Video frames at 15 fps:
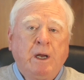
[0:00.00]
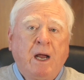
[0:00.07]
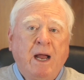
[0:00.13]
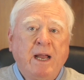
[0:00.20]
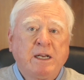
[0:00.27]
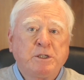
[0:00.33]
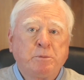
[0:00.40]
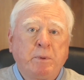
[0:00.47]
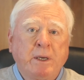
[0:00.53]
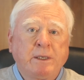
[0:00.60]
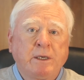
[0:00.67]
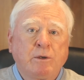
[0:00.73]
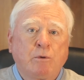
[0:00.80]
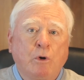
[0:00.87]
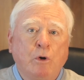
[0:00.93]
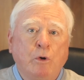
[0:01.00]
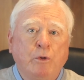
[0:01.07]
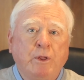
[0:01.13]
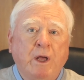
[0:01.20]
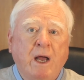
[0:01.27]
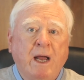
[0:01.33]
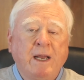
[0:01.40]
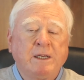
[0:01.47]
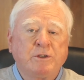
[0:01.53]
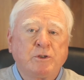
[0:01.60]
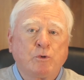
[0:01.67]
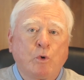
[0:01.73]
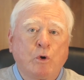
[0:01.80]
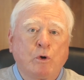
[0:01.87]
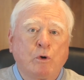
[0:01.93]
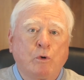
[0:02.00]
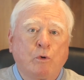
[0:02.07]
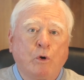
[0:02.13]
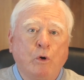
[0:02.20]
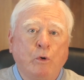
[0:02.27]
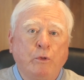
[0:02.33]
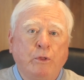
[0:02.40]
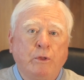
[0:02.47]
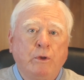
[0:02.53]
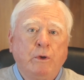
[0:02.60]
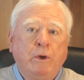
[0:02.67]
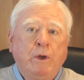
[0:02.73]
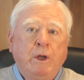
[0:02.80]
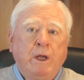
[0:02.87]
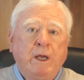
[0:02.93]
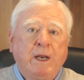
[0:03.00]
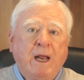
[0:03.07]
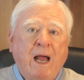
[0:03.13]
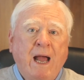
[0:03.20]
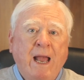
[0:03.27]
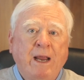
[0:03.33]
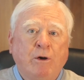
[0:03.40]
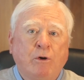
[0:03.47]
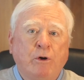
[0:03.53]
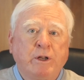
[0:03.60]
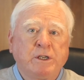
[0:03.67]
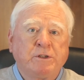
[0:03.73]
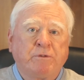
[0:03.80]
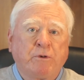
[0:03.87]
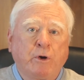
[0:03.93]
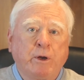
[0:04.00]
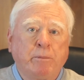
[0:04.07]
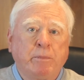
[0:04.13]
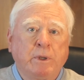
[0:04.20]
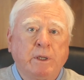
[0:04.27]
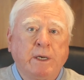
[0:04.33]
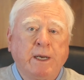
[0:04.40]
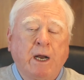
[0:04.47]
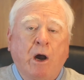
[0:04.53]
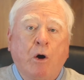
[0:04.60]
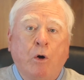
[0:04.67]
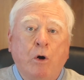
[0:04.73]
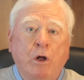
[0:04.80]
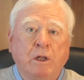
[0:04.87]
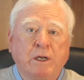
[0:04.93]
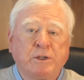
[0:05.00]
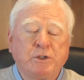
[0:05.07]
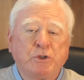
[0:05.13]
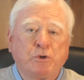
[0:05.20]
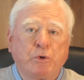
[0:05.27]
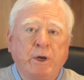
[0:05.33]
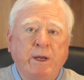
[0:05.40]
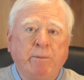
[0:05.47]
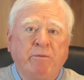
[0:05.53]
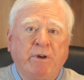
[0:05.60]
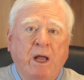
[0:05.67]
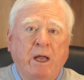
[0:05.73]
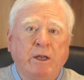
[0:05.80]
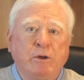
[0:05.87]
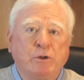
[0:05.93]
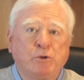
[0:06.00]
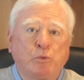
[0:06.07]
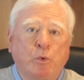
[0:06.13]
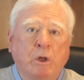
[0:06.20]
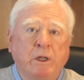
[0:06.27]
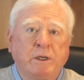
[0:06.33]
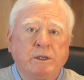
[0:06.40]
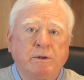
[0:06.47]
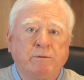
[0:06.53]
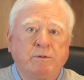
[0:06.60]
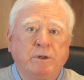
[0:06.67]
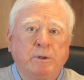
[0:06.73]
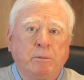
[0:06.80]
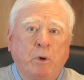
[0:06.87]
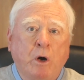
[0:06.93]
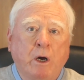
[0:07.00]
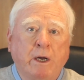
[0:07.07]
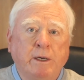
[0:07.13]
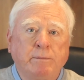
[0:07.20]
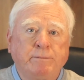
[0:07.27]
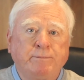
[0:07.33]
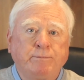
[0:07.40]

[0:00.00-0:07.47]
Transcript: high expected growth, high historical growth, and high earnings variability are all extreme values relative to the market.